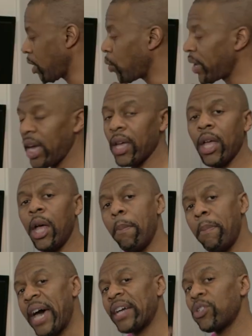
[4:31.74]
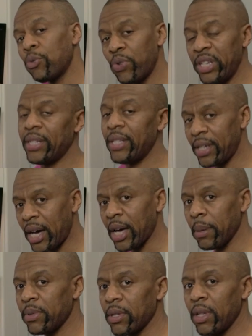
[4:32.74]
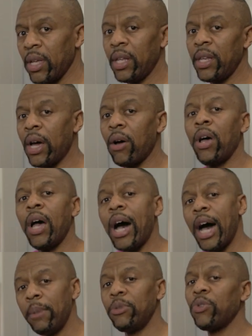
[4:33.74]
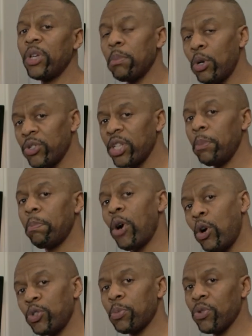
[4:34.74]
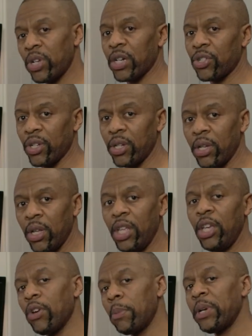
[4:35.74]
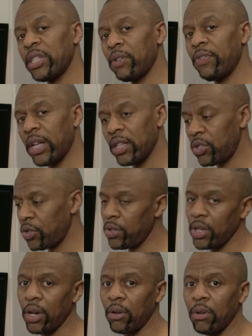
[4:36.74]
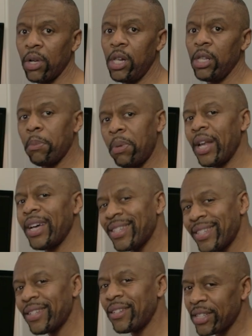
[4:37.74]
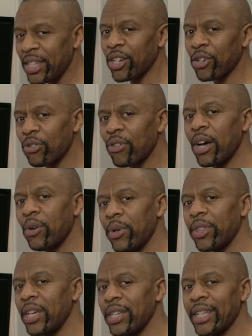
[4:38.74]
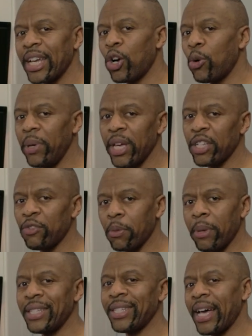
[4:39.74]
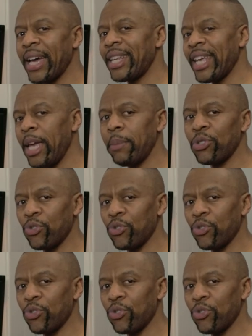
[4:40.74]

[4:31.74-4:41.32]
Okay, back to recent times. Now, I'm doing mostly post-production here at Pixel Valley Studio, but I still tinker around with things like OBS for my side game